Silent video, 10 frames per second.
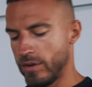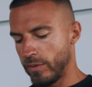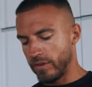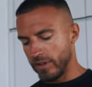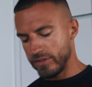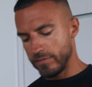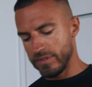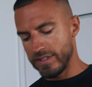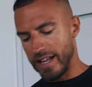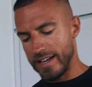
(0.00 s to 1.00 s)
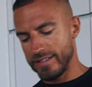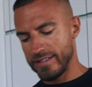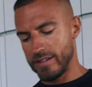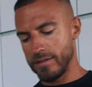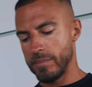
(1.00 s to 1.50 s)
We've got some
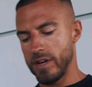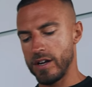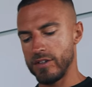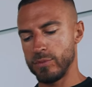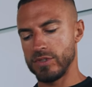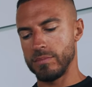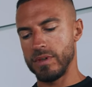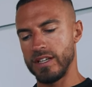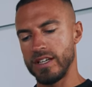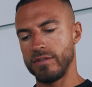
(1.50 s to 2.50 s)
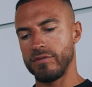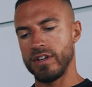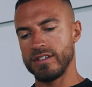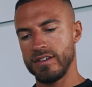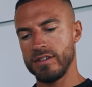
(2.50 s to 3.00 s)
sliced bananas which have been in the
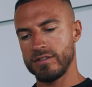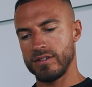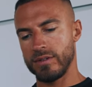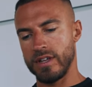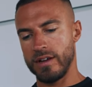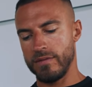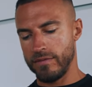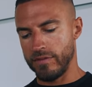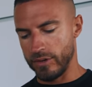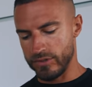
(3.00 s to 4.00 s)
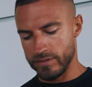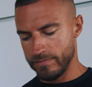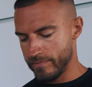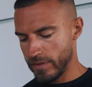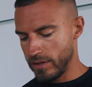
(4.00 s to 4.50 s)
freezer, so they're frozen.
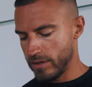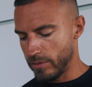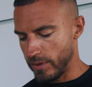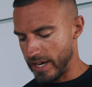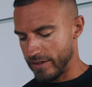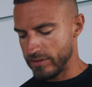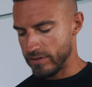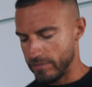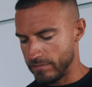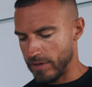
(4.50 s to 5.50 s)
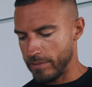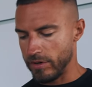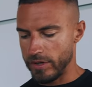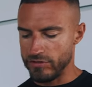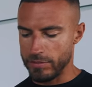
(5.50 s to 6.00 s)
We have some
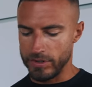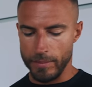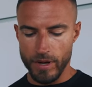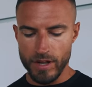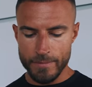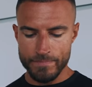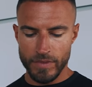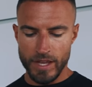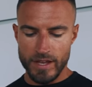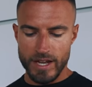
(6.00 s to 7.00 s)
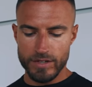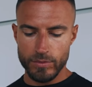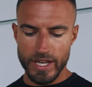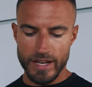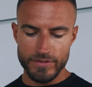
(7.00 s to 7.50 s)
MyProtein Triple Nut butter and
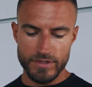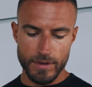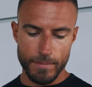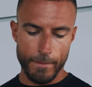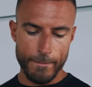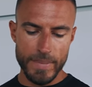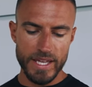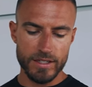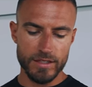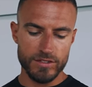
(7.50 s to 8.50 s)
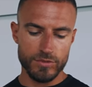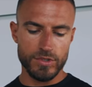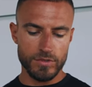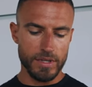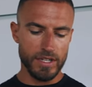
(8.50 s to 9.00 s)
we have some pecan nuts
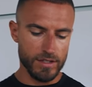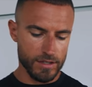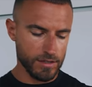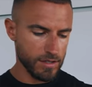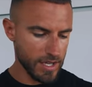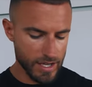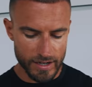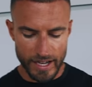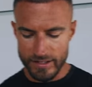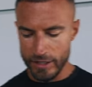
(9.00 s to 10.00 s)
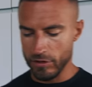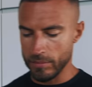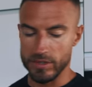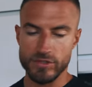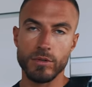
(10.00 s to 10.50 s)
which have been nicely
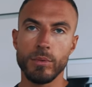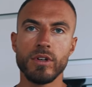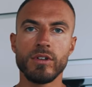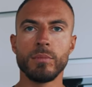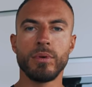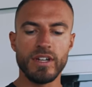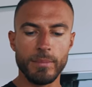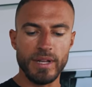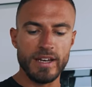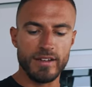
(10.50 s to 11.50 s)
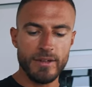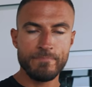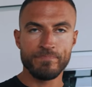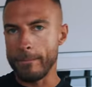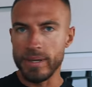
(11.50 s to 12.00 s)
crumbled. So what we're gonna do, put it in a
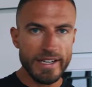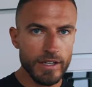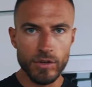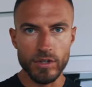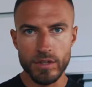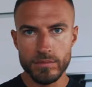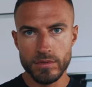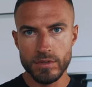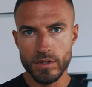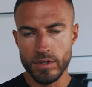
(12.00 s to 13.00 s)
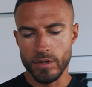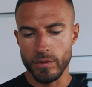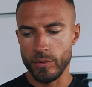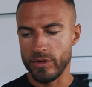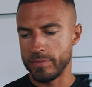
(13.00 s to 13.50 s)
blender, blend it all up.
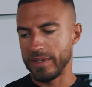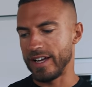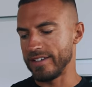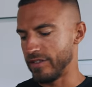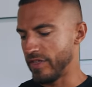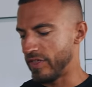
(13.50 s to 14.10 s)
We want it to be nice and